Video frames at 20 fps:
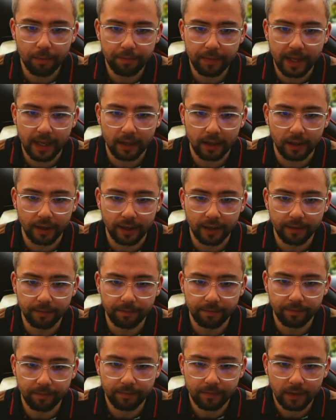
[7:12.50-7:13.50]
up the
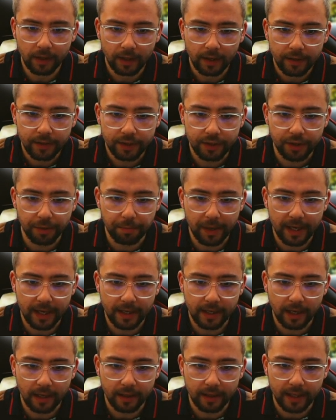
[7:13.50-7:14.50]
alert to
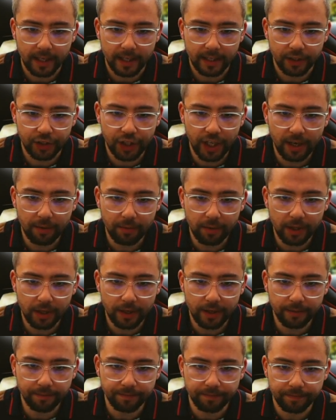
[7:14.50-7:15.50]
be the cheer
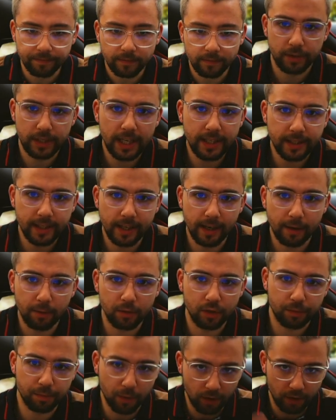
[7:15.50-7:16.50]
alert. So testing it
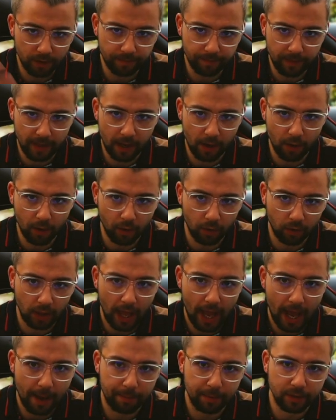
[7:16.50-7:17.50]
once more, it
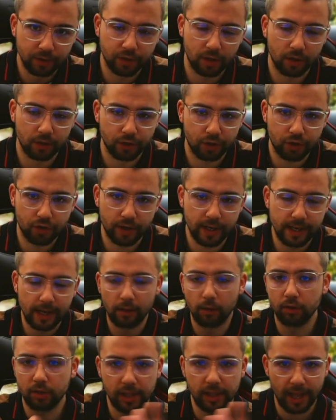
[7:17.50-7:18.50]
all happens on
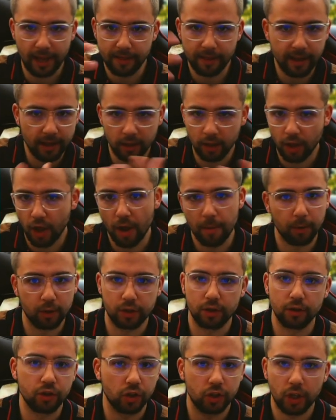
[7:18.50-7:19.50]
screen. It looks like the alert
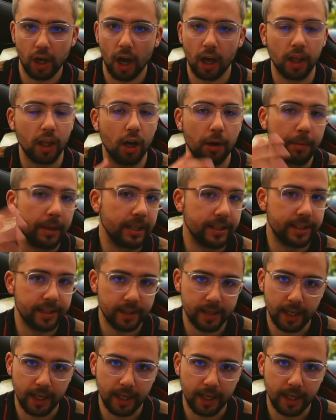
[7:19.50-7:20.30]
must have just got a little bit